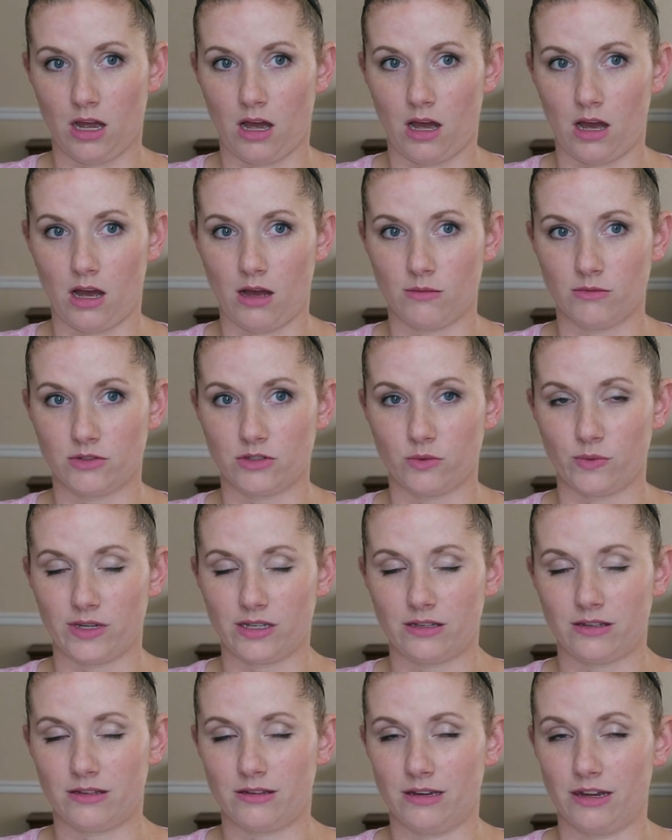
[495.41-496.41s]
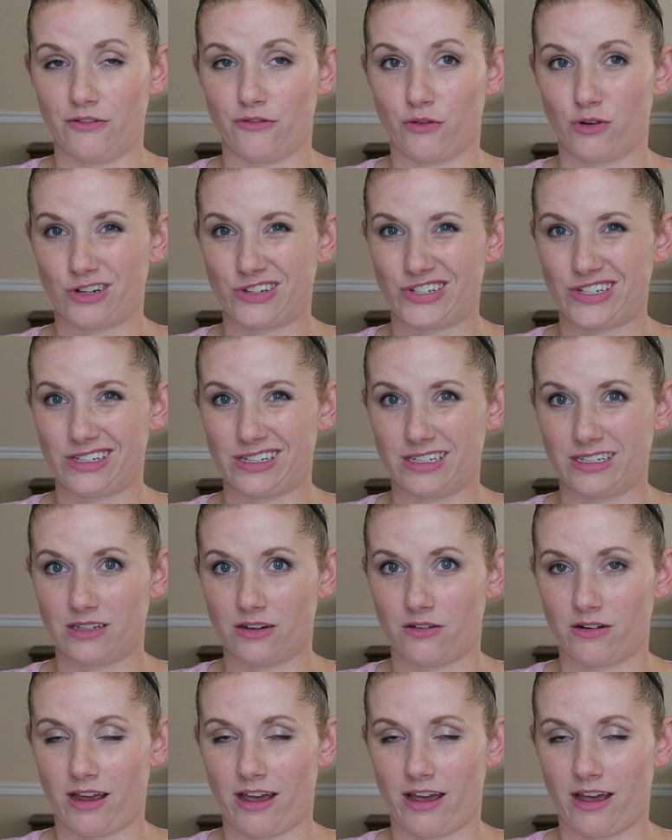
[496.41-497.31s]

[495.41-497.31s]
So we unfortunately don't